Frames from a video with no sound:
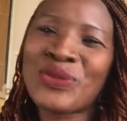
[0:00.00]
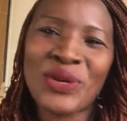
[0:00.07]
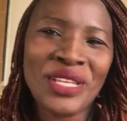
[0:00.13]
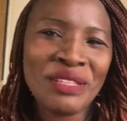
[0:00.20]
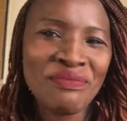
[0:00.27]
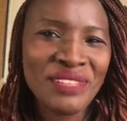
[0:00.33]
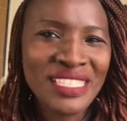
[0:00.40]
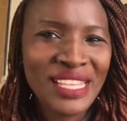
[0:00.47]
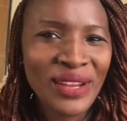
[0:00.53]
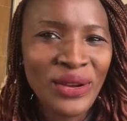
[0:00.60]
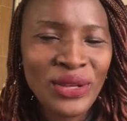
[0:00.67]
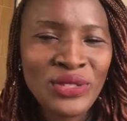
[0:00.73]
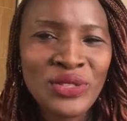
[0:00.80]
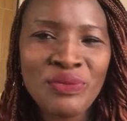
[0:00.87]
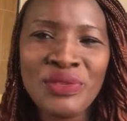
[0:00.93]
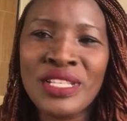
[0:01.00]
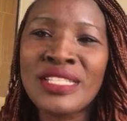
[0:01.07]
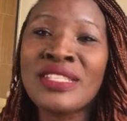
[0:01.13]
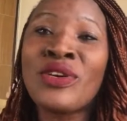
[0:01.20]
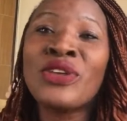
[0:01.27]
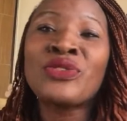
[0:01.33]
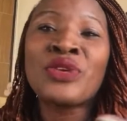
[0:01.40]
It means a lot to me. It's
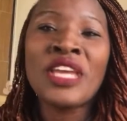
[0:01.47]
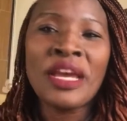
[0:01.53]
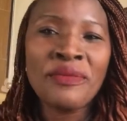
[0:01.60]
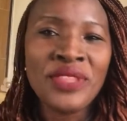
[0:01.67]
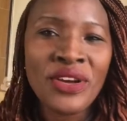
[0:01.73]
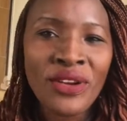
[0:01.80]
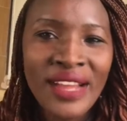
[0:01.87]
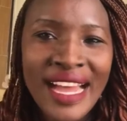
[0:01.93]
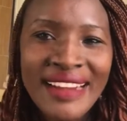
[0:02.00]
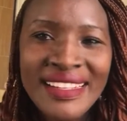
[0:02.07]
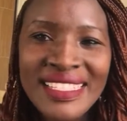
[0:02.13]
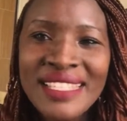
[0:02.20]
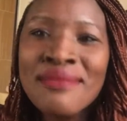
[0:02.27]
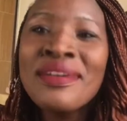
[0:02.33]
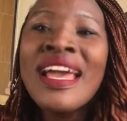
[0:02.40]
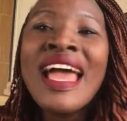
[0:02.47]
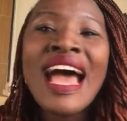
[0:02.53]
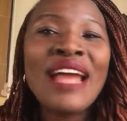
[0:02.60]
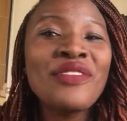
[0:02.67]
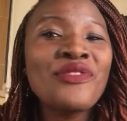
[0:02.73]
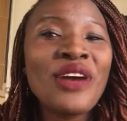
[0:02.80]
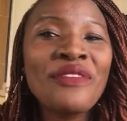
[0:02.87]
going to help the algorithm. And
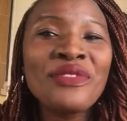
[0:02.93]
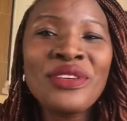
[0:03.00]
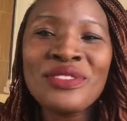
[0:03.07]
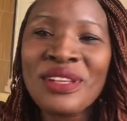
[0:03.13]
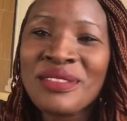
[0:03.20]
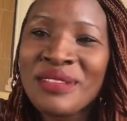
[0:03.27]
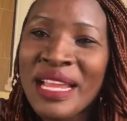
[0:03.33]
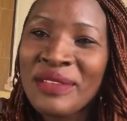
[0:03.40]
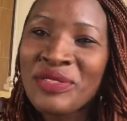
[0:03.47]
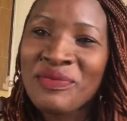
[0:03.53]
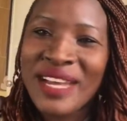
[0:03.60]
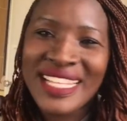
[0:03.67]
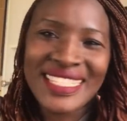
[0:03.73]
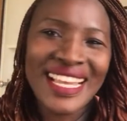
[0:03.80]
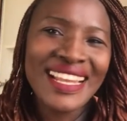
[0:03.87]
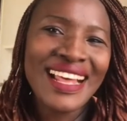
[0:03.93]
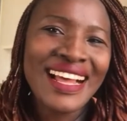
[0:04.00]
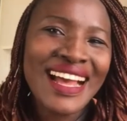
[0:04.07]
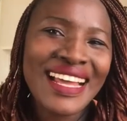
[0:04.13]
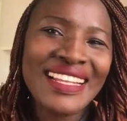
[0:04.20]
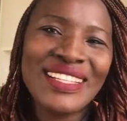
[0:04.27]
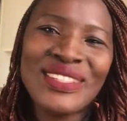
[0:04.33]
if you have not subscribed to my channel,
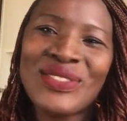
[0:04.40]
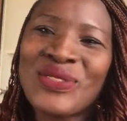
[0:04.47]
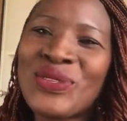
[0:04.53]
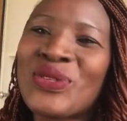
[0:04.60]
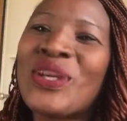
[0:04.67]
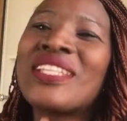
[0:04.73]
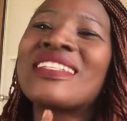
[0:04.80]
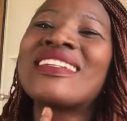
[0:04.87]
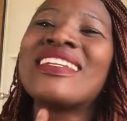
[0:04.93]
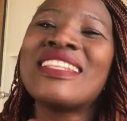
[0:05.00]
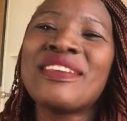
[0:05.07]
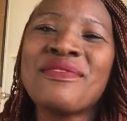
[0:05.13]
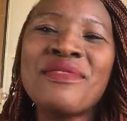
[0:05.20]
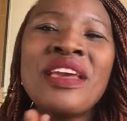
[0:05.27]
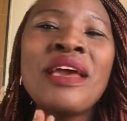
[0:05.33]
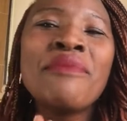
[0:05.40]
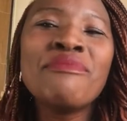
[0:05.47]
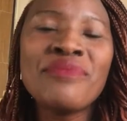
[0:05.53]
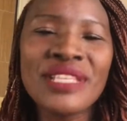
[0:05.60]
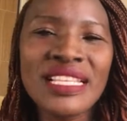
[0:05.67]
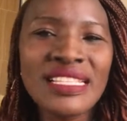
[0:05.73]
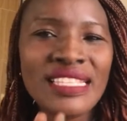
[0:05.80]
kindly do so. It really
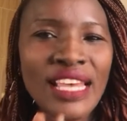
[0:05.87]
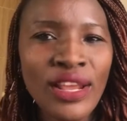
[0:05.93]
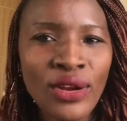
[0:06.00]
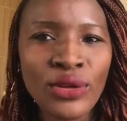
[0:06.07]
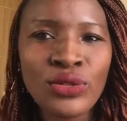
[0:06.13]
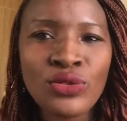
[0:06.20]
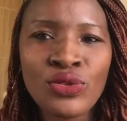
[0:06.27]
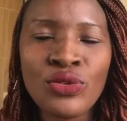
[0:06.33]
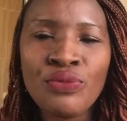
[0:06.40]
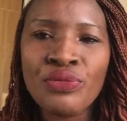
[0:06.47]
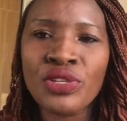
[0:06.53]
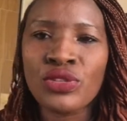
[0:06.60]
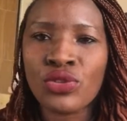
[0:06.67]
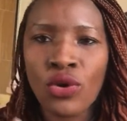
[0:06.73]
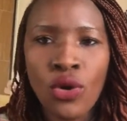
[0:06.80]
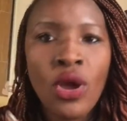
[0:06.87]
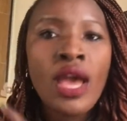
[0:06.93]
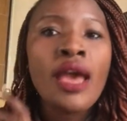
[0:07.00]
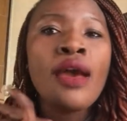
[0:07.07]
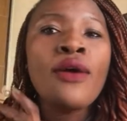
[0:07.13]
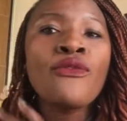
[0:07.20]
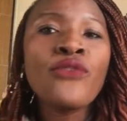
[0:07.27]
means a lot to me. So
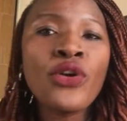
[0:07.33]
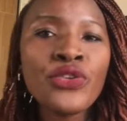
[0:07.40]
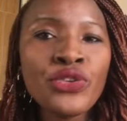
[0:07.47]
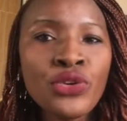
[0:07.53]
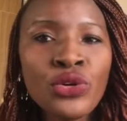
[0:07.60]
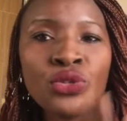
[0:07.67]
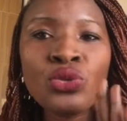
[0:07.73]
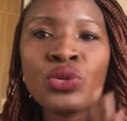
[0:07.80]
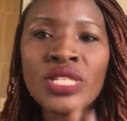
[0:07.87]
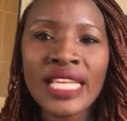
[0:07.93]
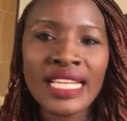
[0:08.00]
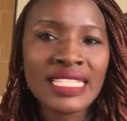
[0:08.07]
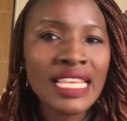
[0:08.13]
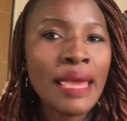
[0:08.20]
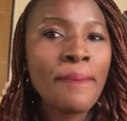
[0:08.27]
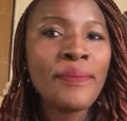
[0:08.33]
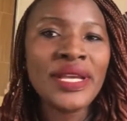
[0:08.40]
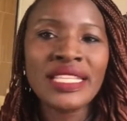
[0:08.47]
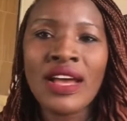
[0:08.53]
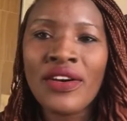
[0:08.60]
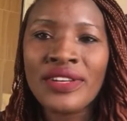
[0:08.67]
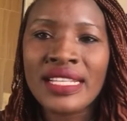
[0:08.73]
for you to get a better
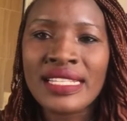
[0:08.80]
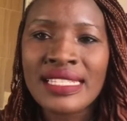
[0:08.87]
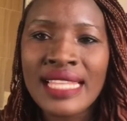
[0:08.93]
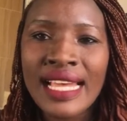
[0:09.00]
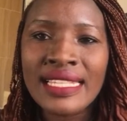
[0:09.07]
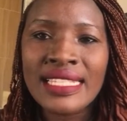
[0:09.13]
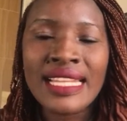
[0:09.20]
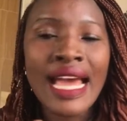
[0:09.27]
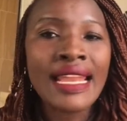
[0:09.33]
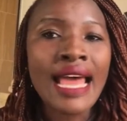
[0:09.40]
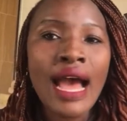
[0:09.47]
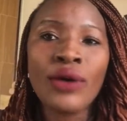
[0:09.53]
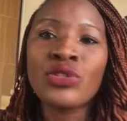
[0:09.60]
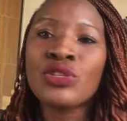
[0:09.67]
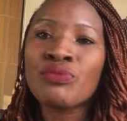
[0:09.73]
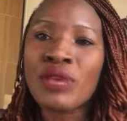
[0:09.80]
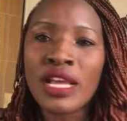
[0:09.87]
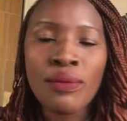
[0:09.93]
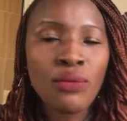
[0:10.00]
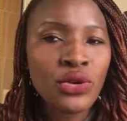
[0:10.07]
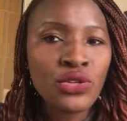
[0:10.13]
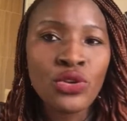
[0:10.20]
understanding and how to make
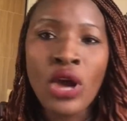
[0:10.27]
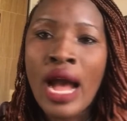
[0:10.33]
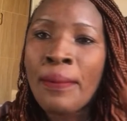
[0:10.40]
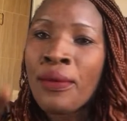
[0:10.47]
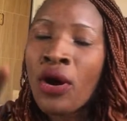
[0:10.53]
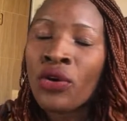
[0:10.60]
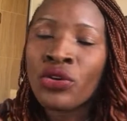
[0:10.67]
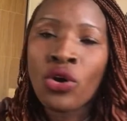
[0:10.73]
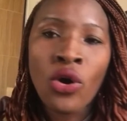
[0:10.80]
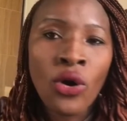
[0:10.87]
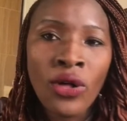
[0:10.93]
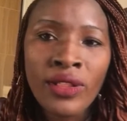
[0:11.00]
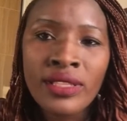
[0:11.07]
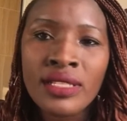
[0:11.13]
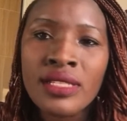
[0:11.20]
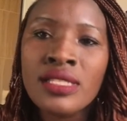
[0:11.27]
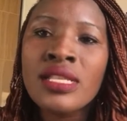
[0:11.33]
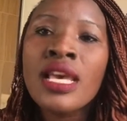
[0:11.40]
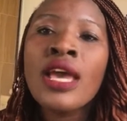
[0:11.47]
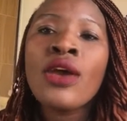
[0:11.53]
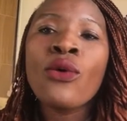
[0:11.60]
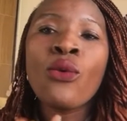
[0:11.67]
money on all this,
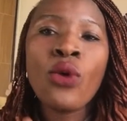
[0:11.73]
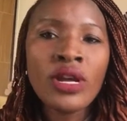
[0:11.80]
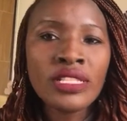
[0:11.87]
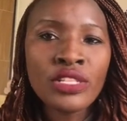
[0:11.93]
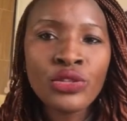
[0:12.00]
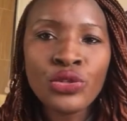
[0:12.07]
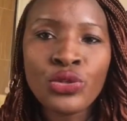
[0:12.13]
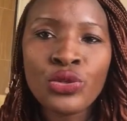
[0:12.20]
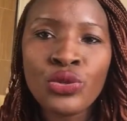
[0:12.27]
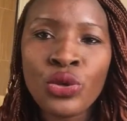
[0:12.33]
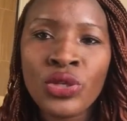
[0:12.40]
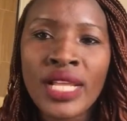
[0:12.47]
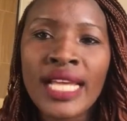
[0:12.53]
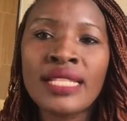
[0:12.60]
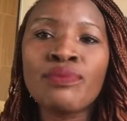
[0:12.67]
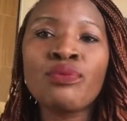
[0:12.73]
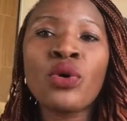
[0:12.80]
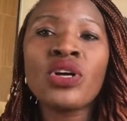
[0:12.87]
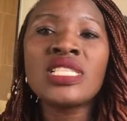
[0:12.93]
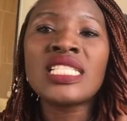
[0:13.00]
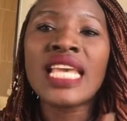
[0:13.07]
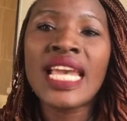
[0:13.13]
one thing you should know that both
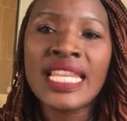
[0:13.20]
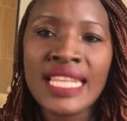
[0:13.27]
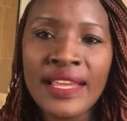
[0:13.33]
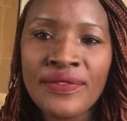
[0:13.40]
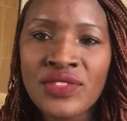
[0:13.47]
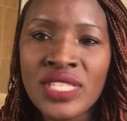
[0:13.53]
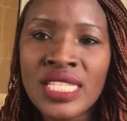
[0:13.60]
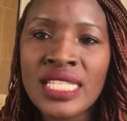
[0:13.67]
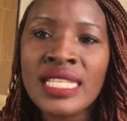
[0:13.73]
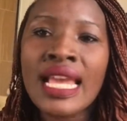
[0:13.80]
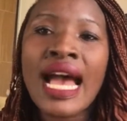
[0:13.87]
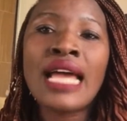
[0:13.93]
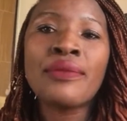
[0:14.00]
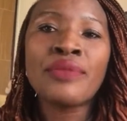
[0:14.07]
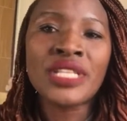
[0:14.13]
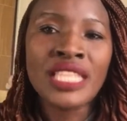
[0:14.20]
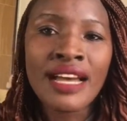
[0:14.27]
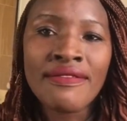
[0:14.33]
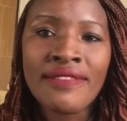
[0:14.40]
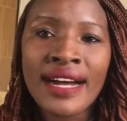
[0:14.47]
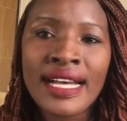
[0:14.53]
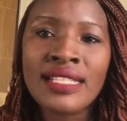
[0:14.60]
NFT and
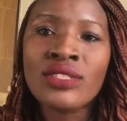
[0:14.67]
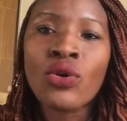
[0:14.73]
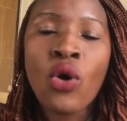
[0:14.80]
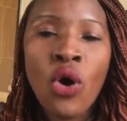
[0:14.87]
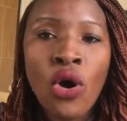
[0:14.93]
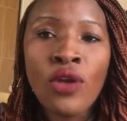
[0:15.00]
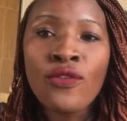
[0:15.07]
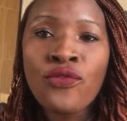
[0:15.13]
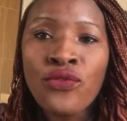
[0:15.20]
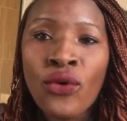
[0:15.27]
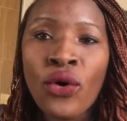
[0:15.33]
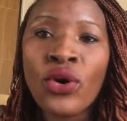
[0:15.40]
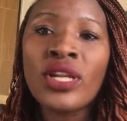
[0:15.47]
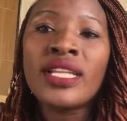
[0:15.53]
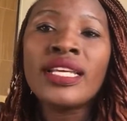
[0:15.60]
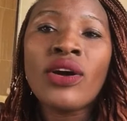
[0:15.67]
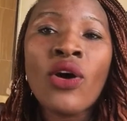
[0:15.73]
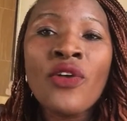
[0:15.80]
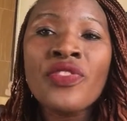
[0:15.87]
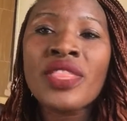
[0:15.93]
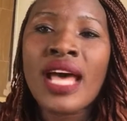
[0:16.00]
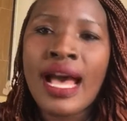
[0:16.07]
Metaverse all fall
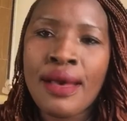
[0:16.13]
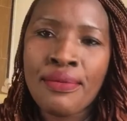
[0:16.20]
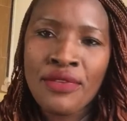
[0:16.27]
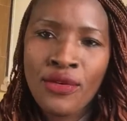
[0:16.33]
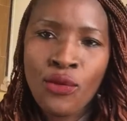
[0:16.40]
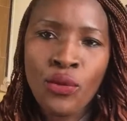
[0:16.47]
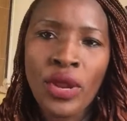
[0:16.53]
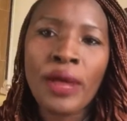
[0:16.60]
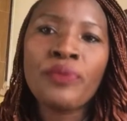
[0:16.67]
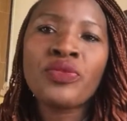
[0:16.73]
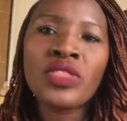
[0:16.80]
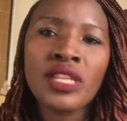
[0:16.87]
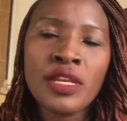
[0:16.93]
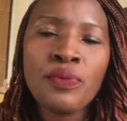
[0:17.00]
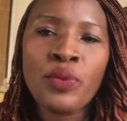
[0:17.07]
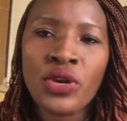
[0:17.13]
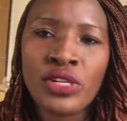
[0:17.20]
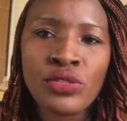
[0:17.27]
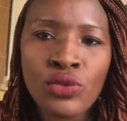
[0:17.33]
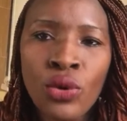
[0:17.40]
under Web 3.0.